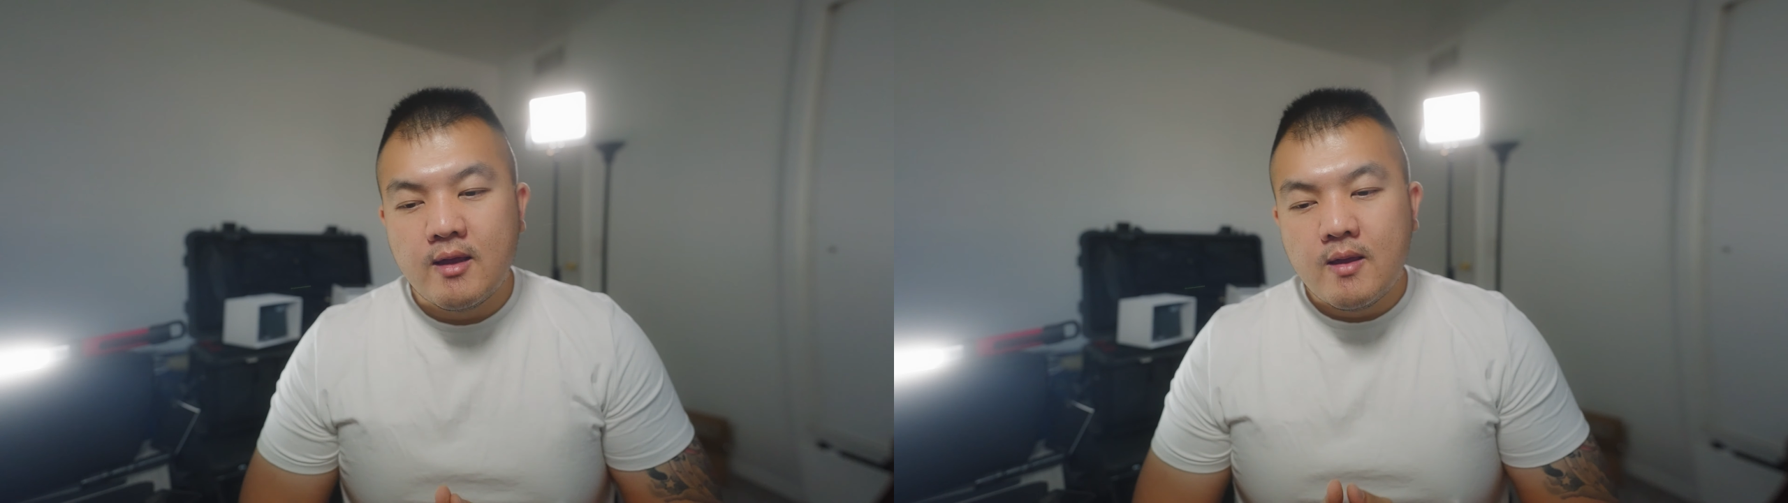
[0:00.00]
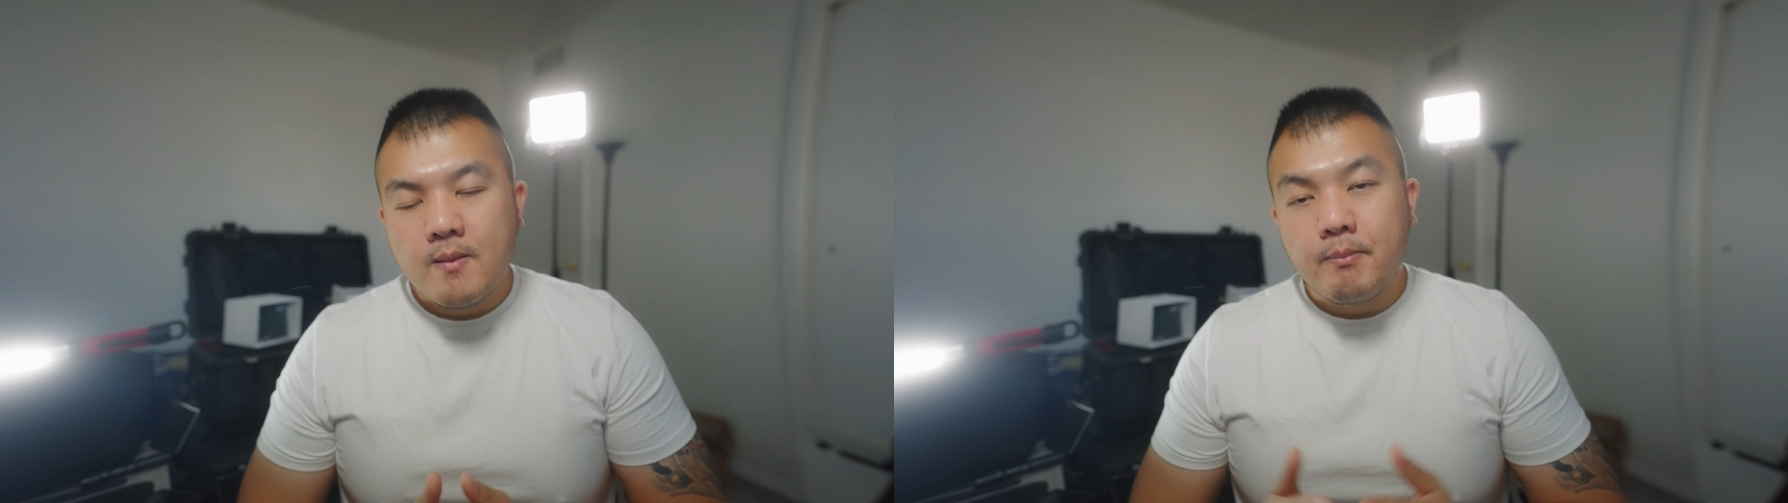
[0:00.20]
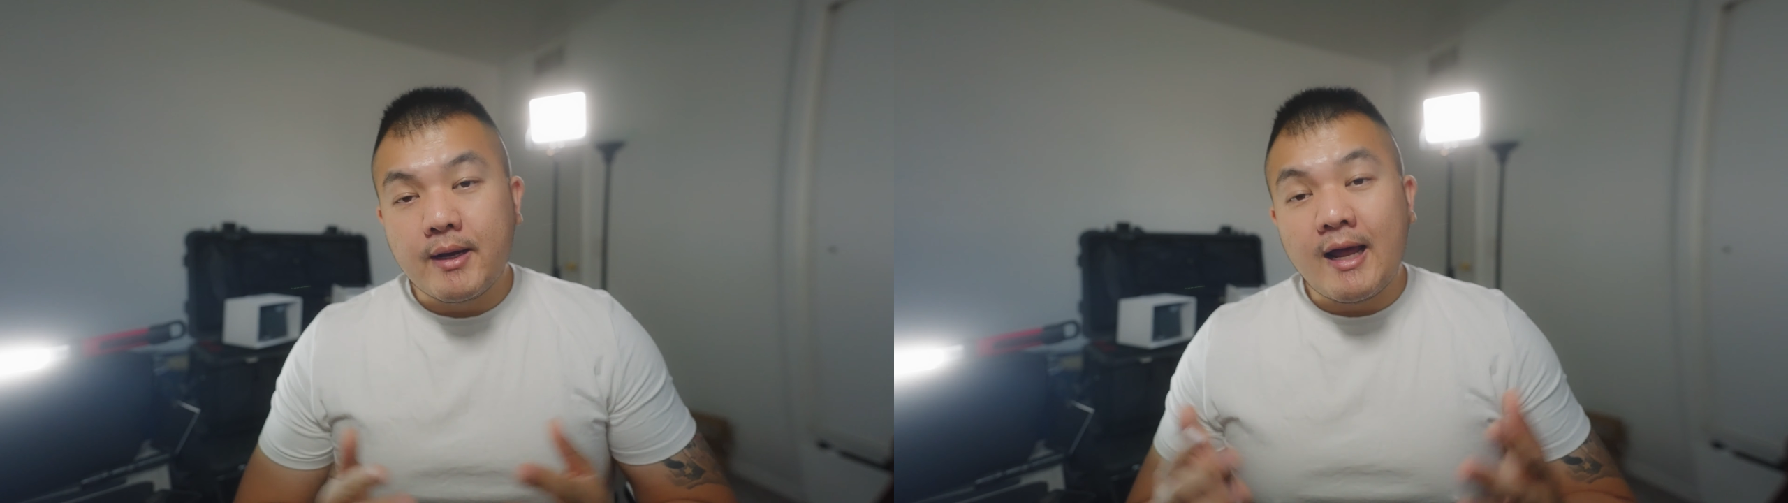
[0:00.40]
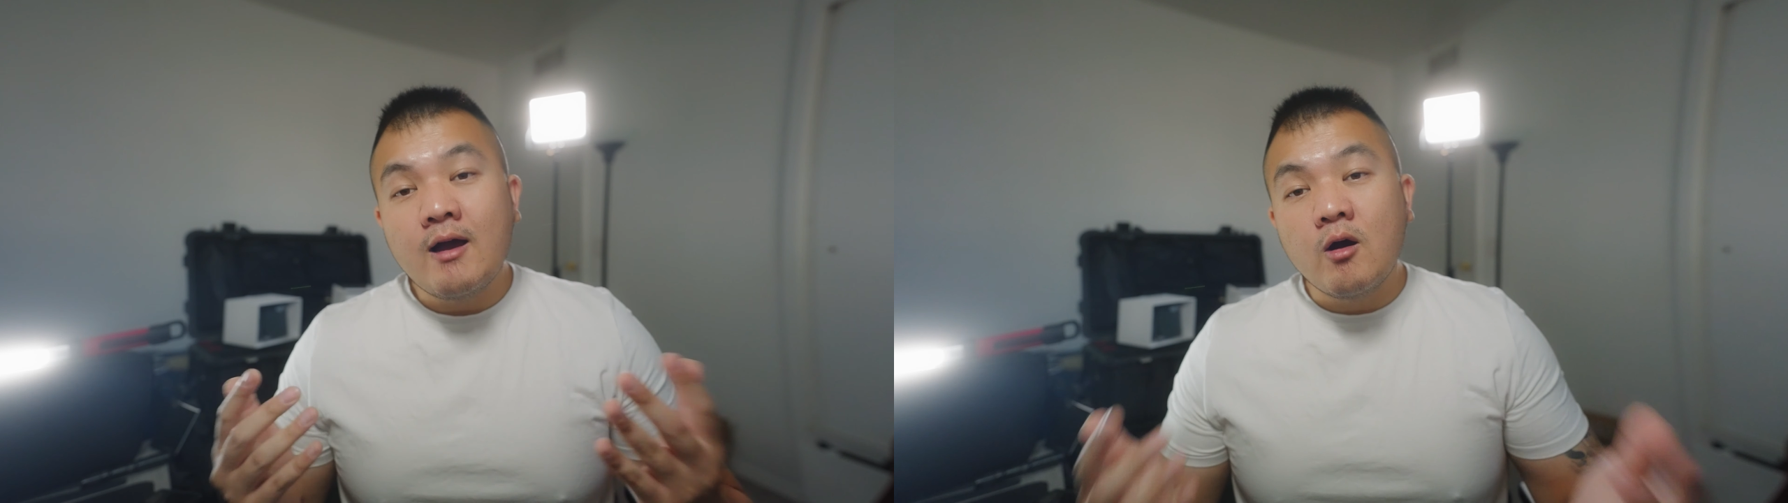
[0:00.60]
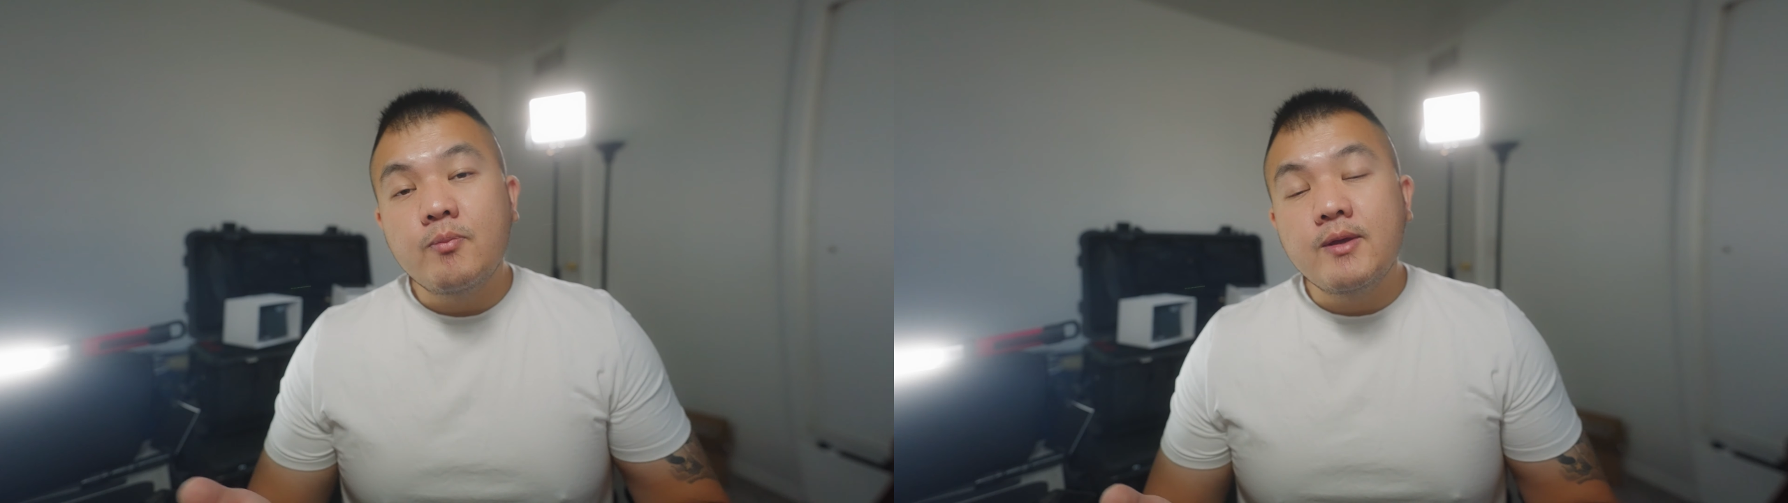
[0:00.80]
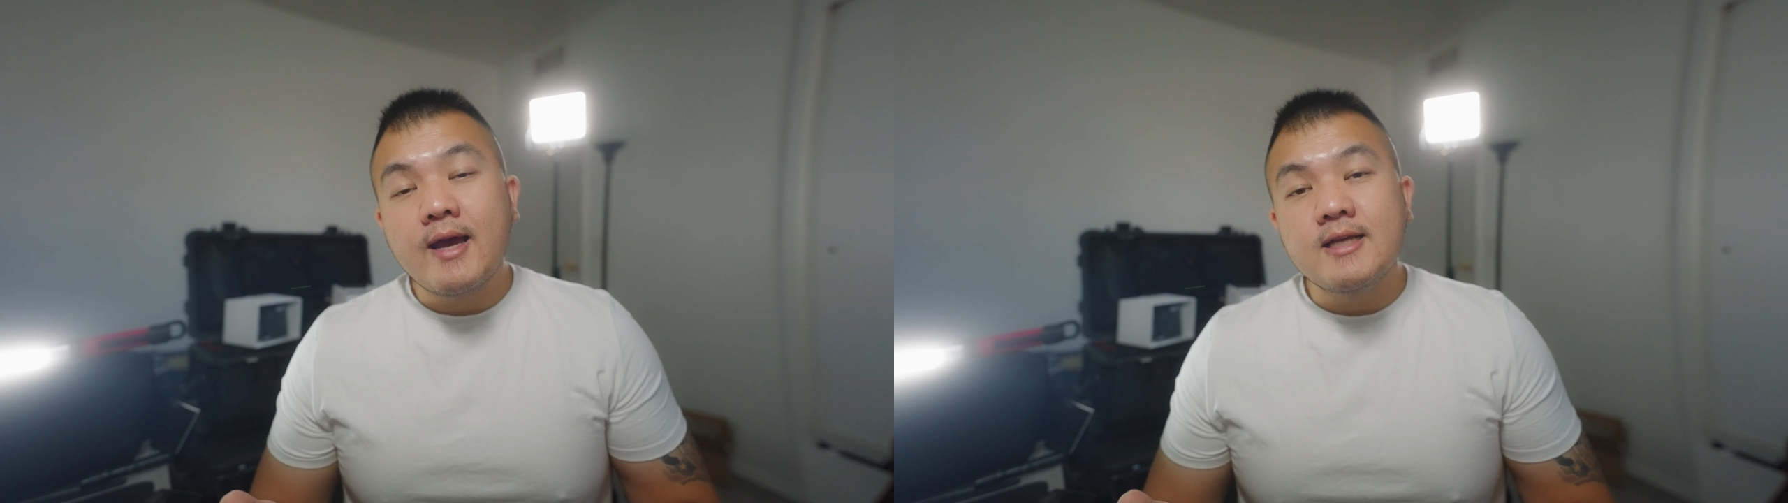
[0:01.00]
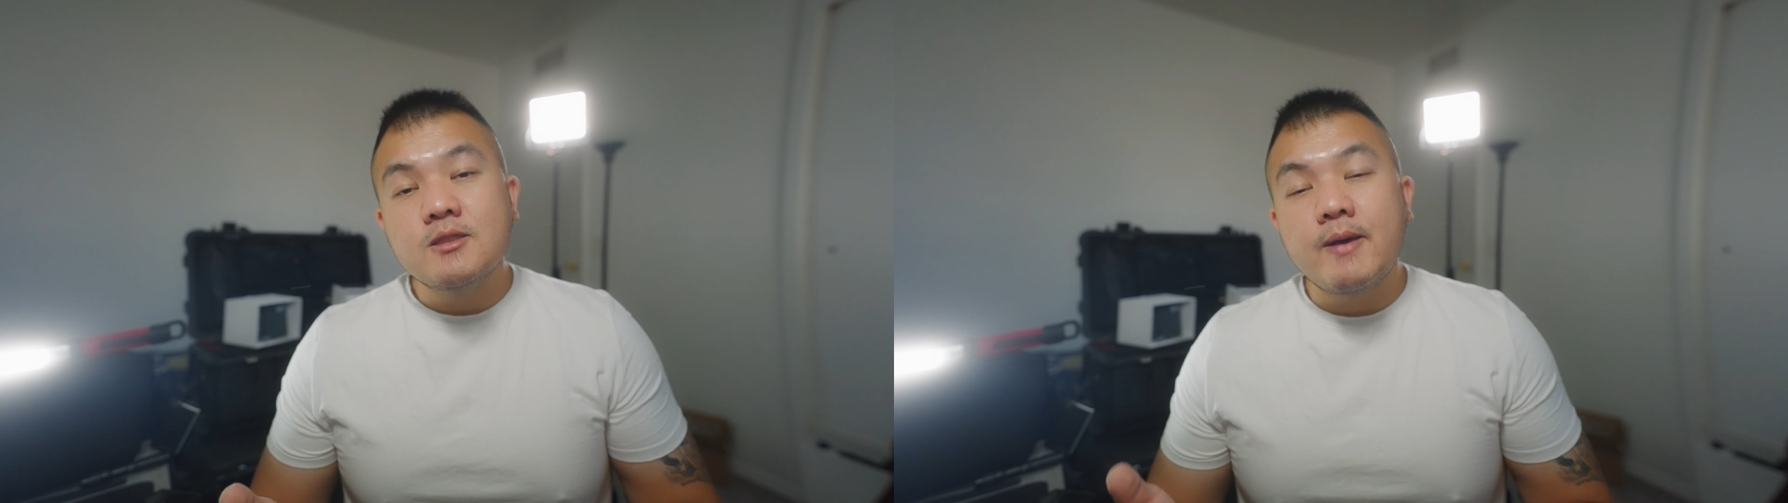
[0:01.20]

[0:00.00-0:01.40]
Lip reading: but I hope you guys